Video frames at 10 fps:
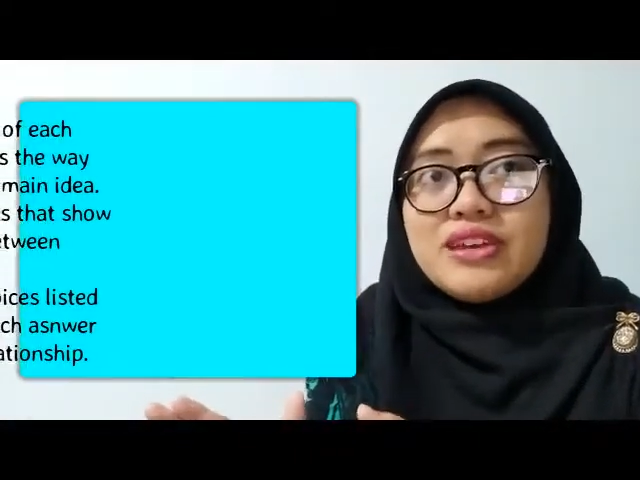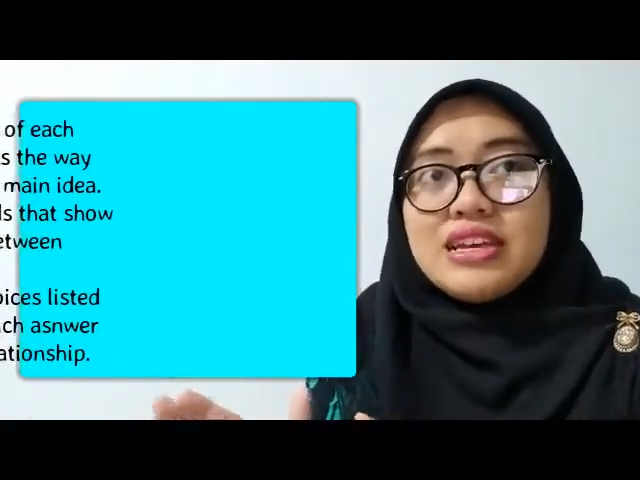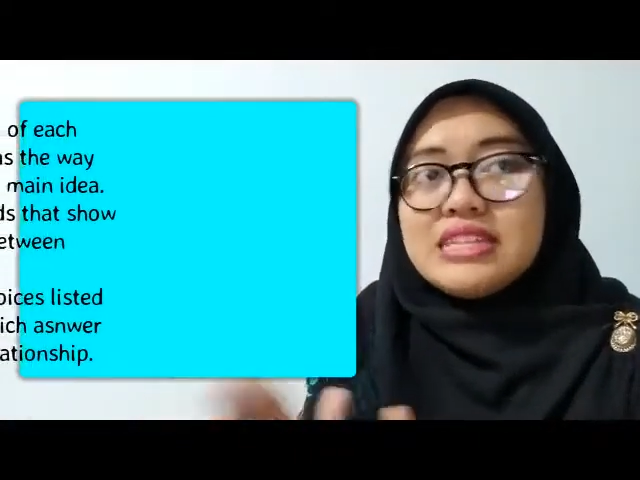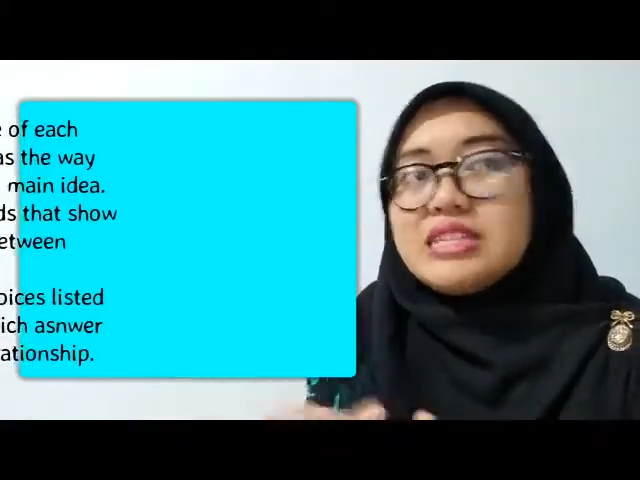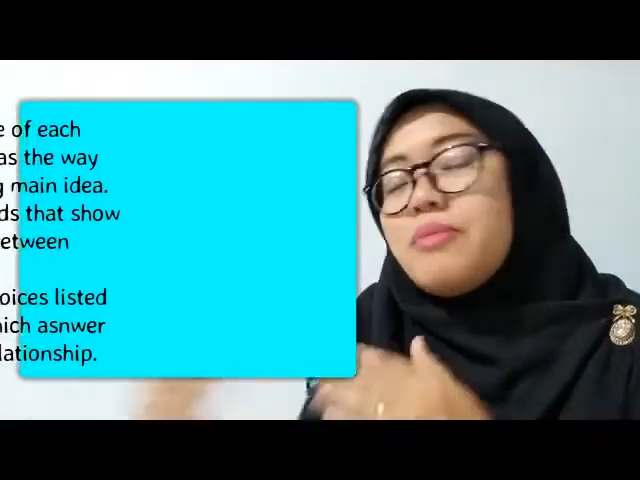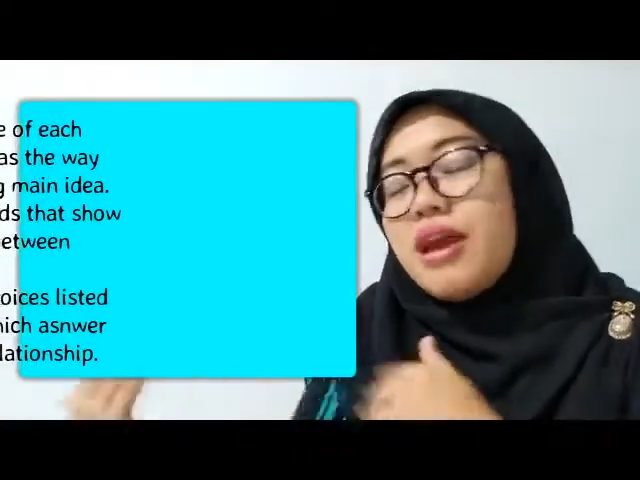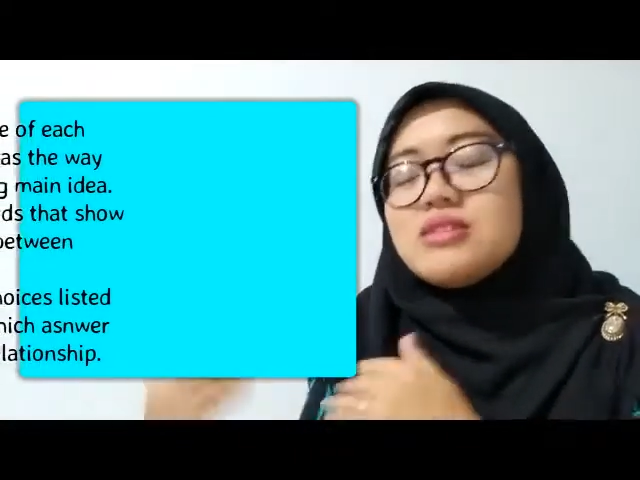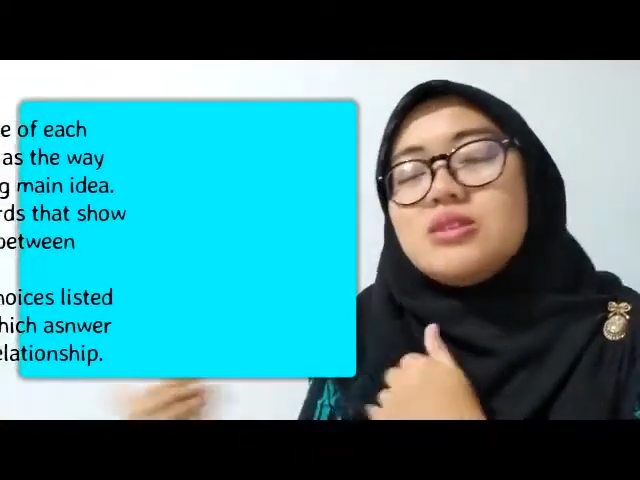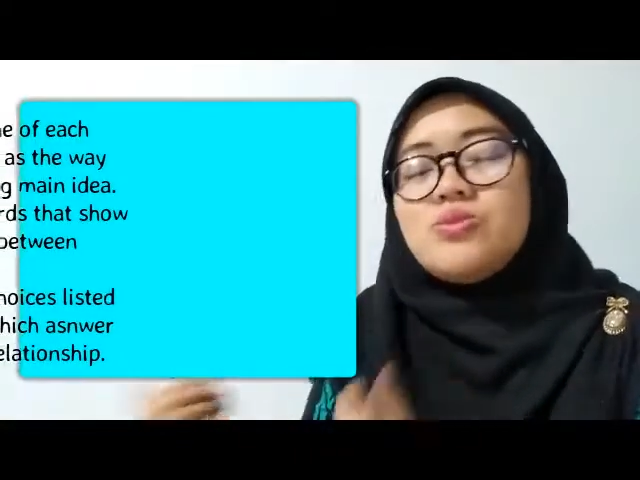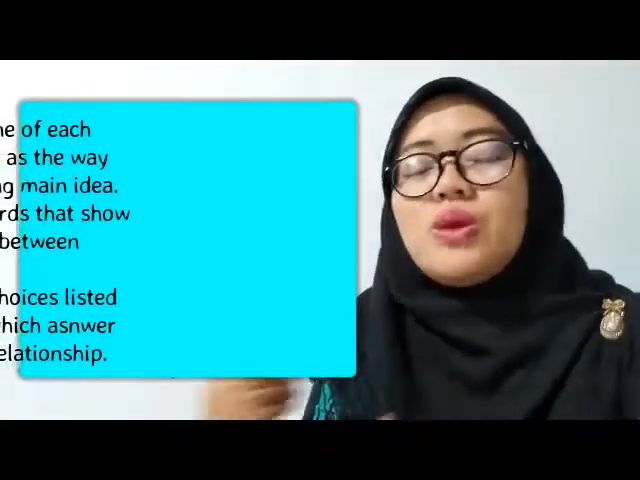same as
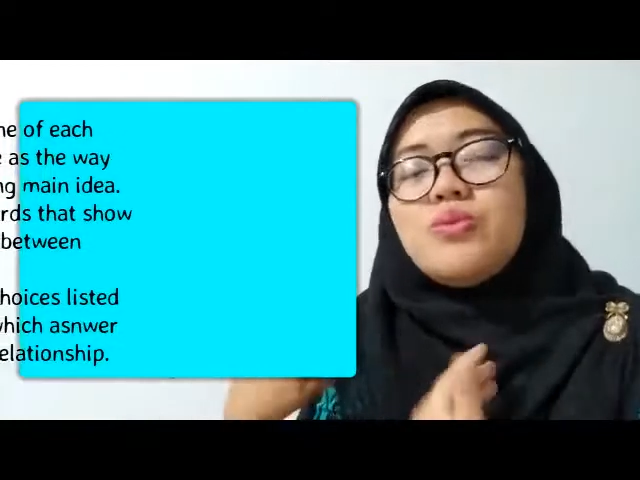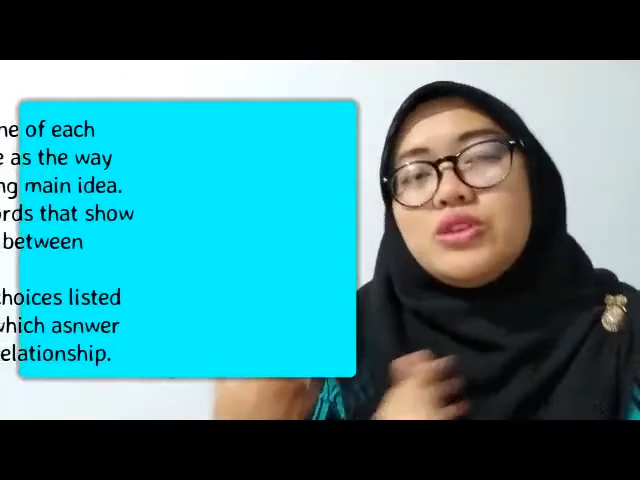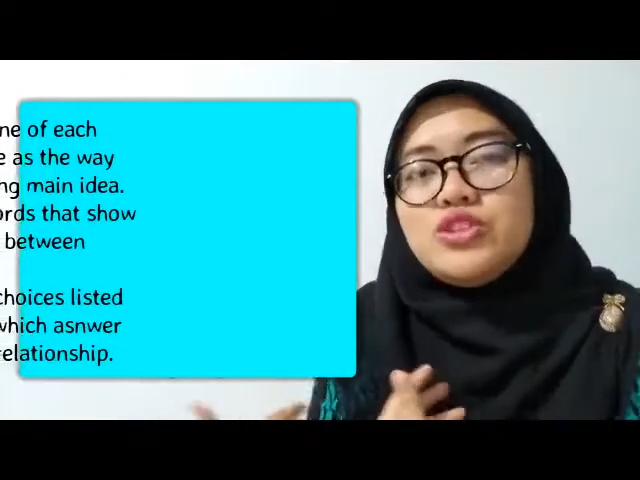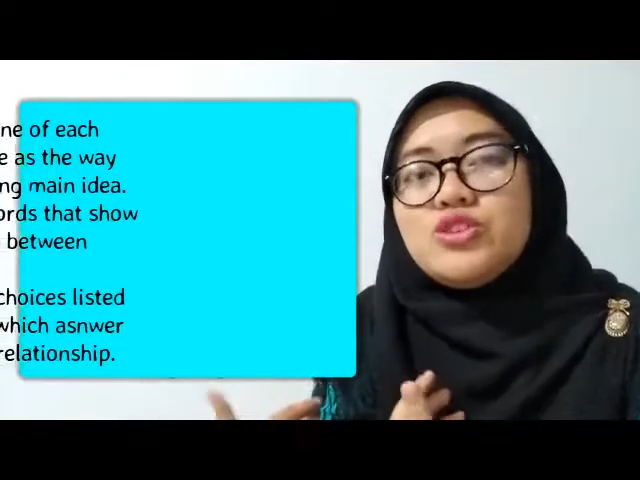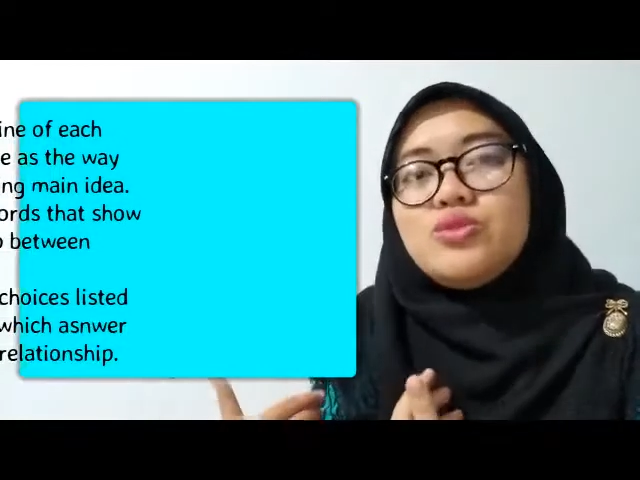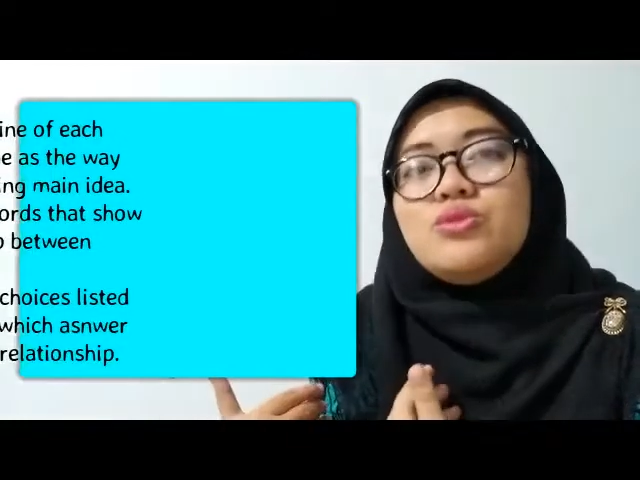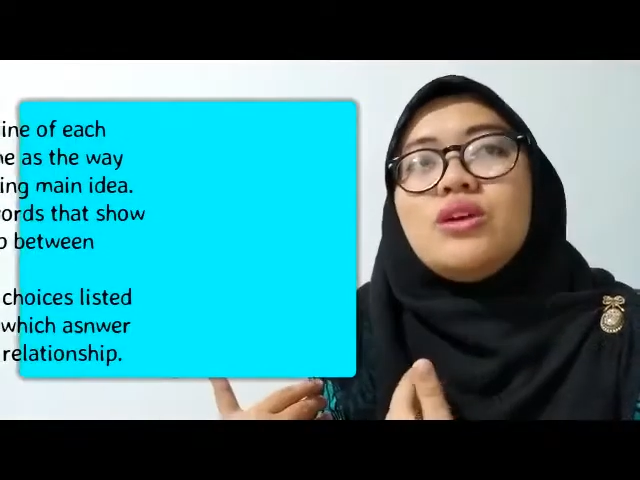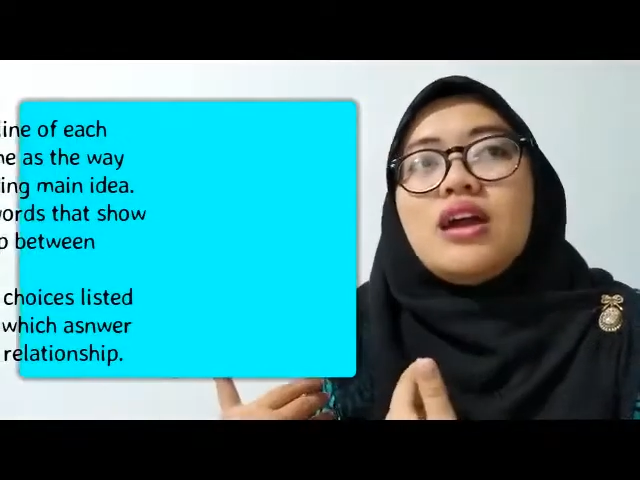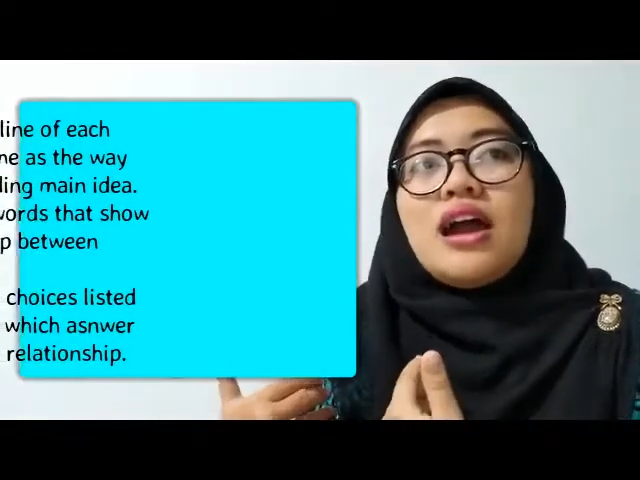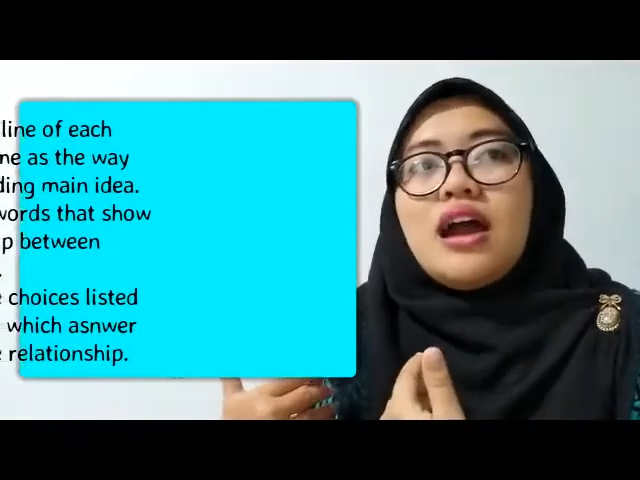the way we do
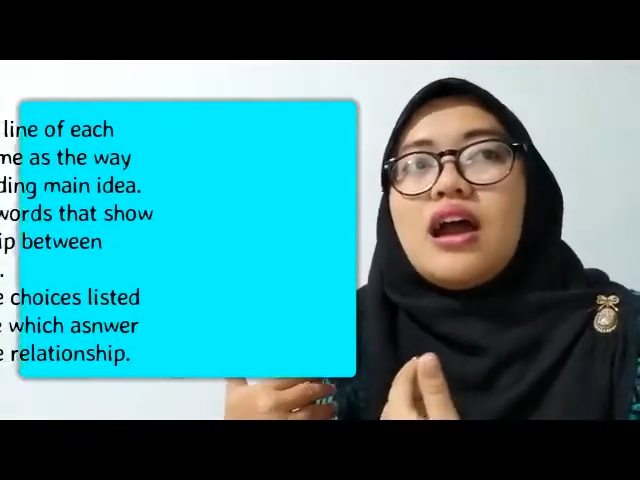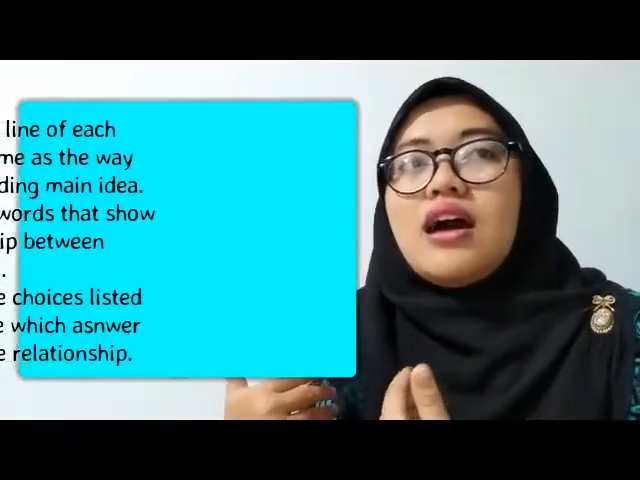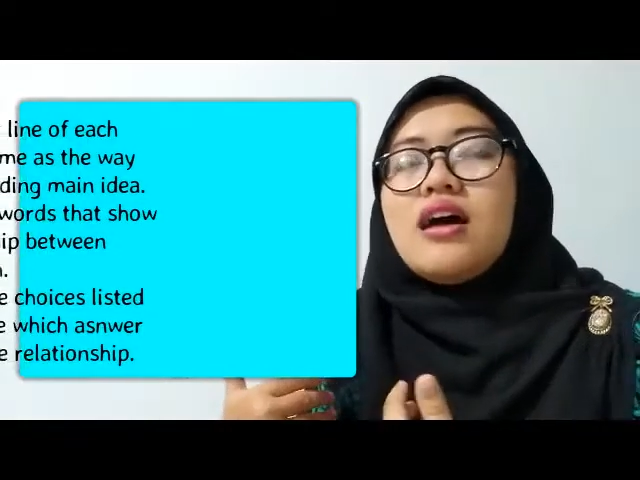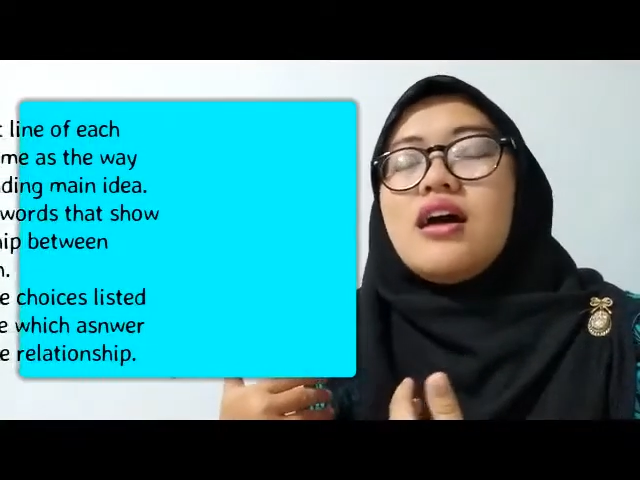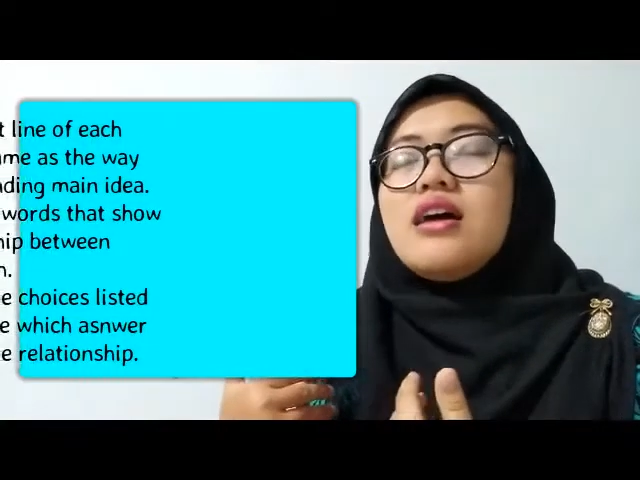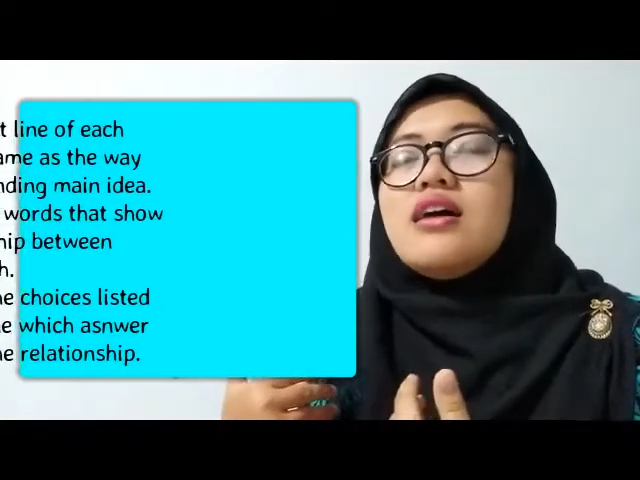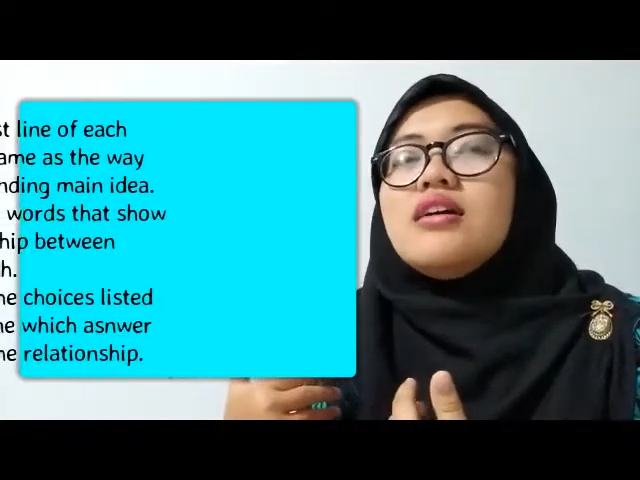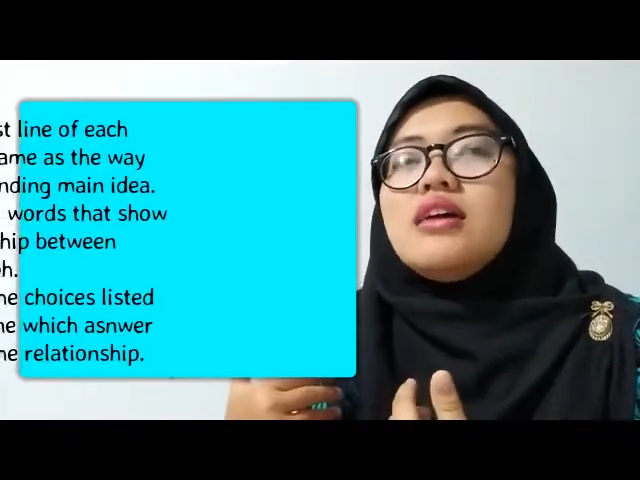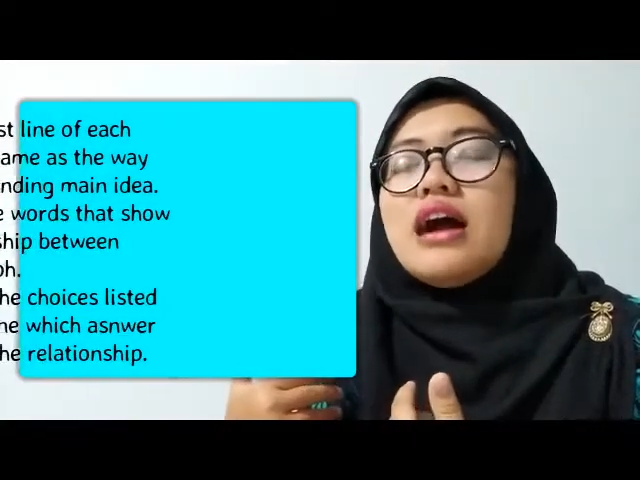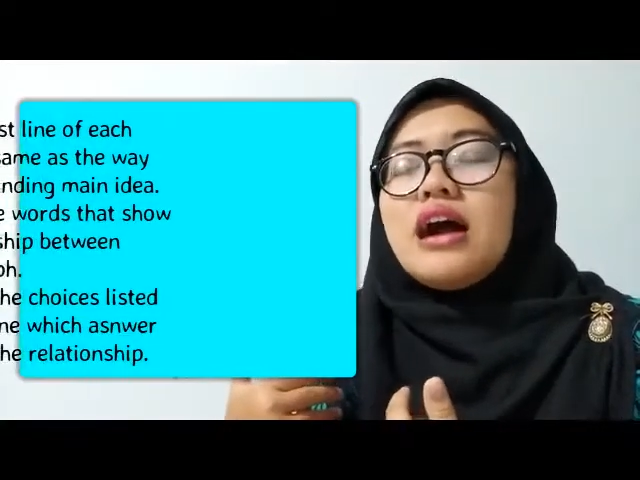
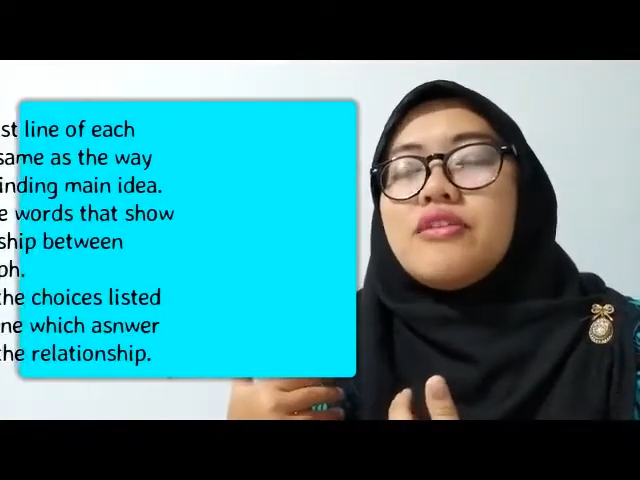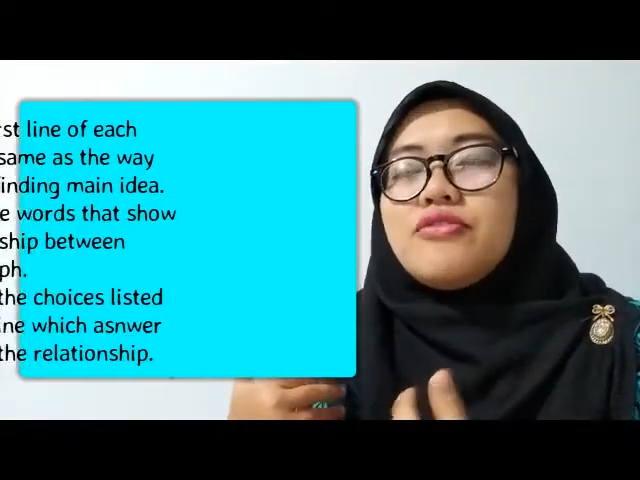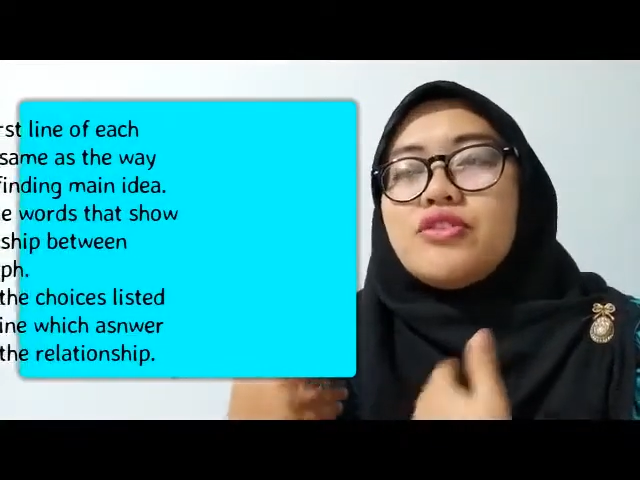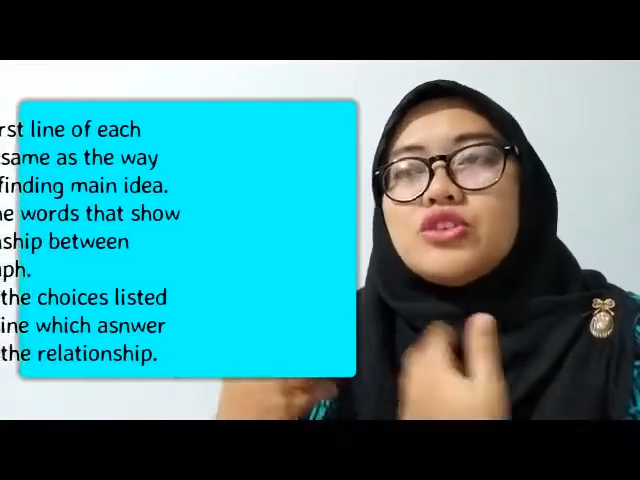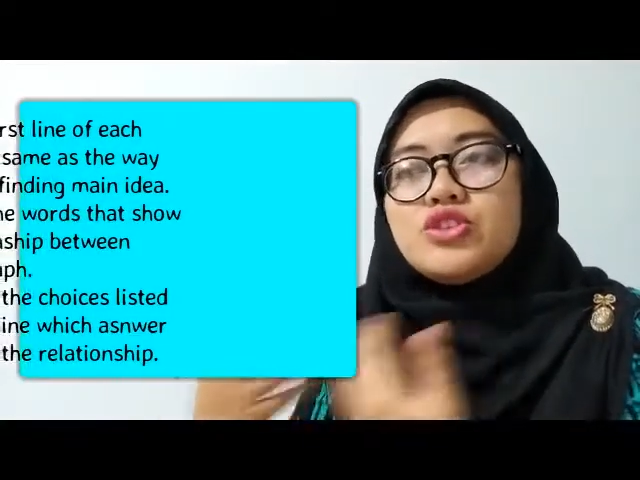for